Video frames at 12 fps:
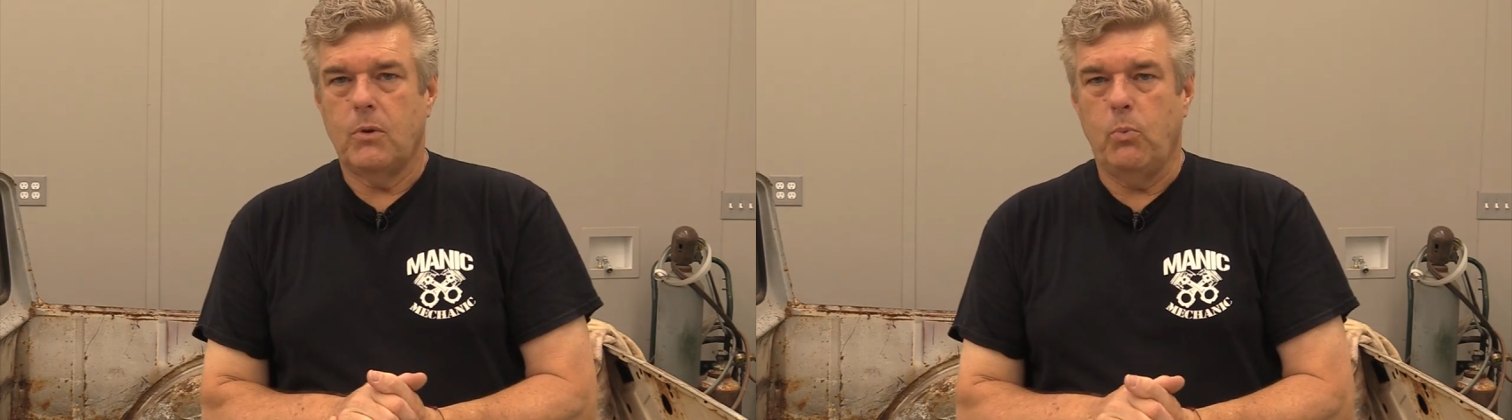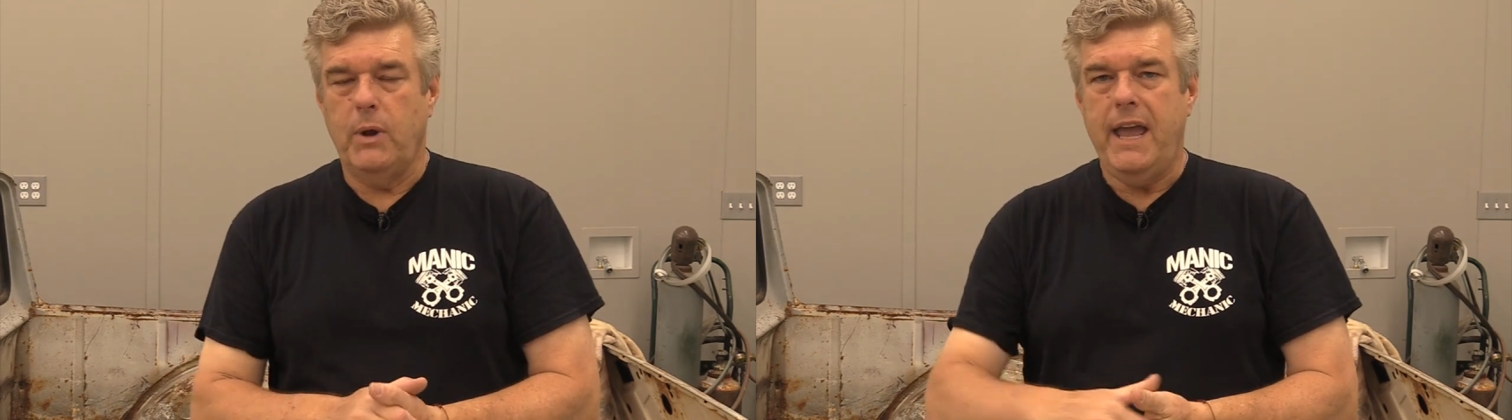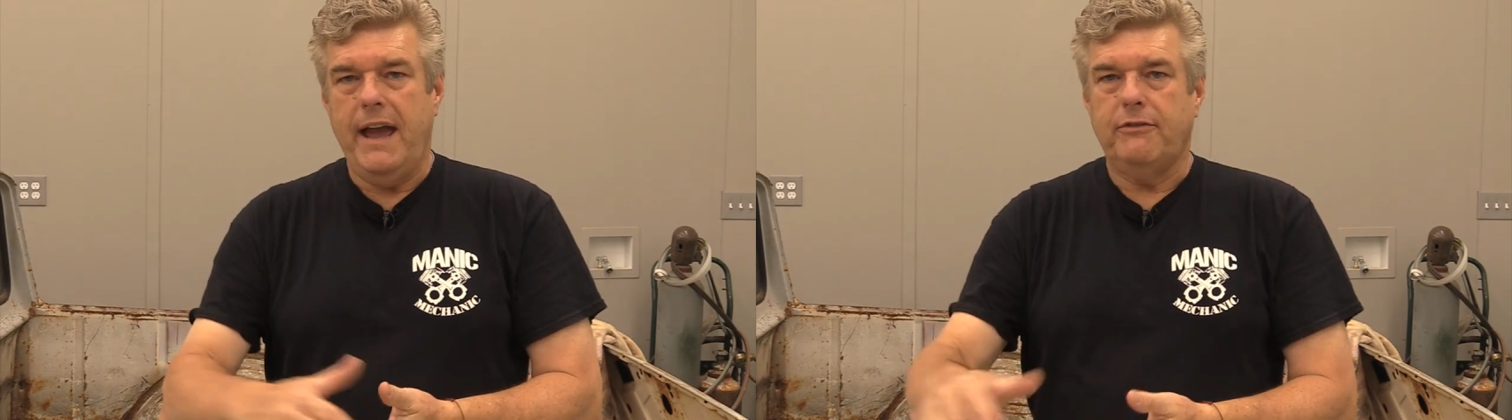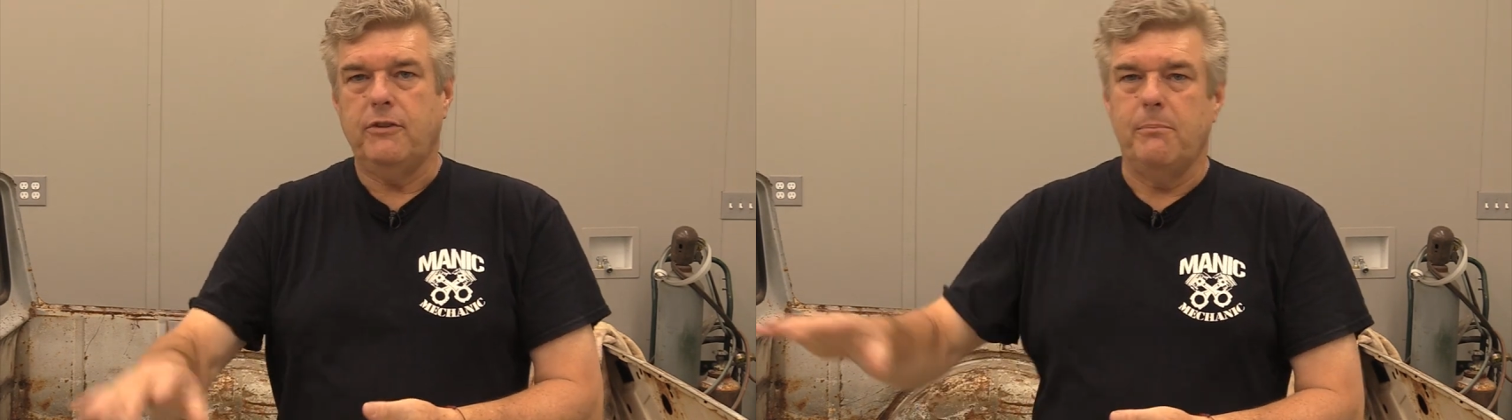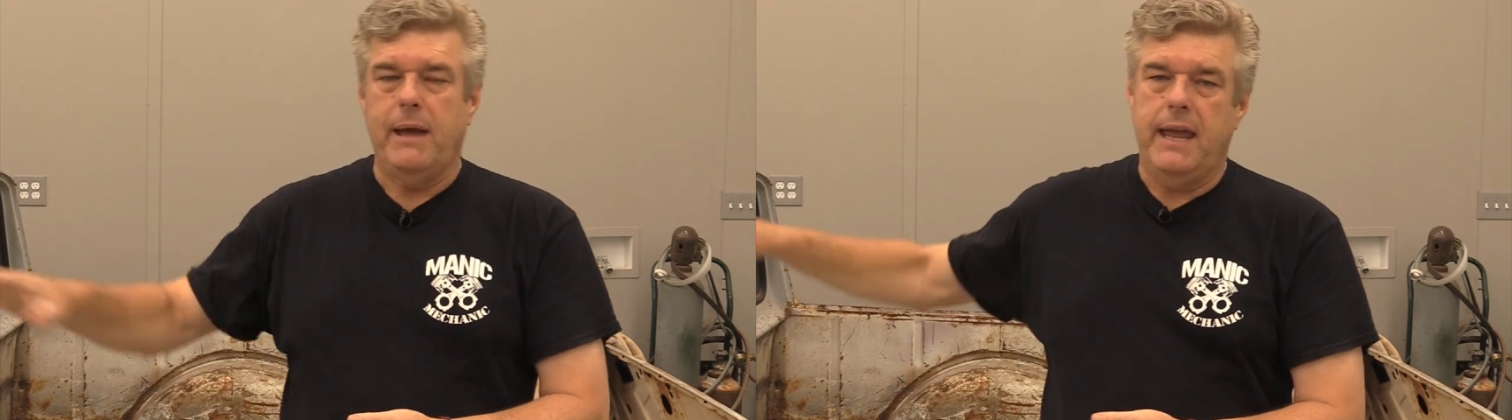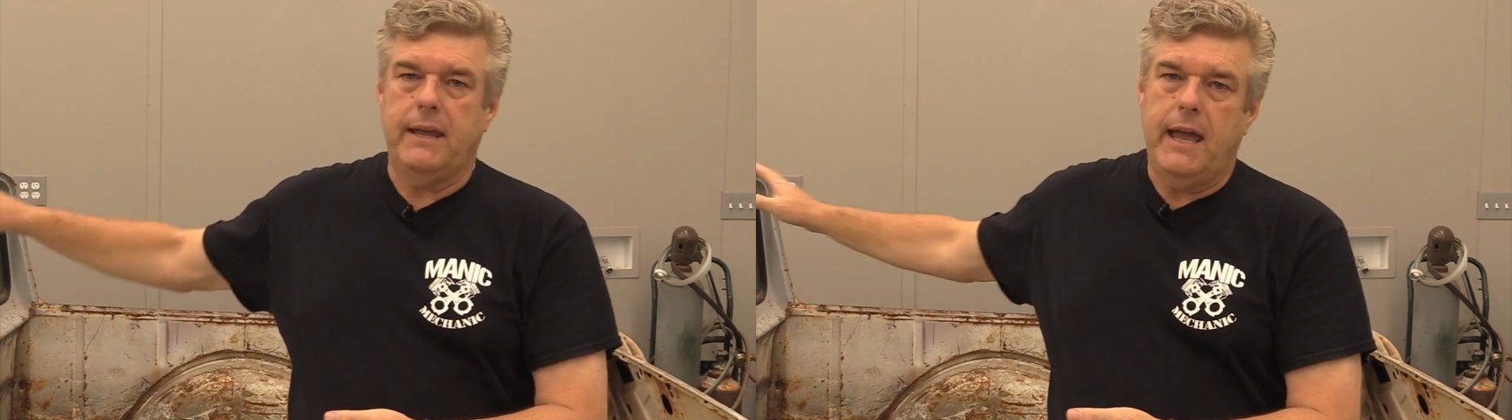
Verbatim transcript: we have to make